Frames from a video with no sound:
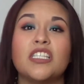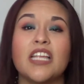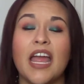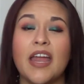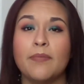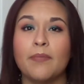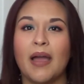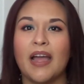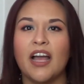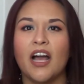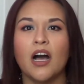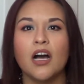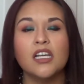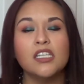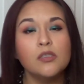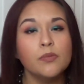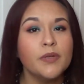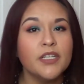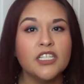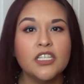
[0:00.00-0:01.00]
And my
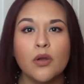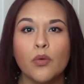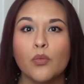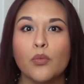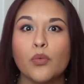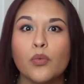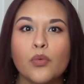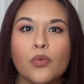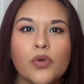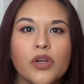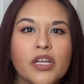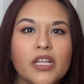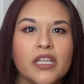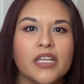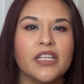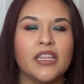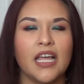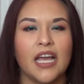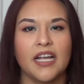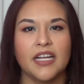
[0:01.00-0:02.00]
husband
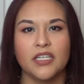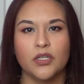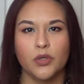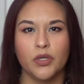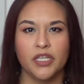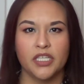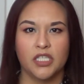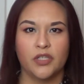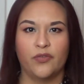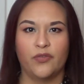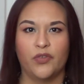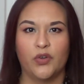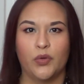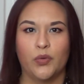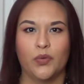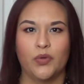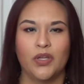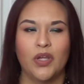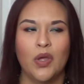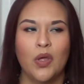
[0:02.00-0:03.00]
really liked his
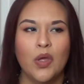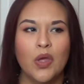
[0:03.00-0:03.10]
food.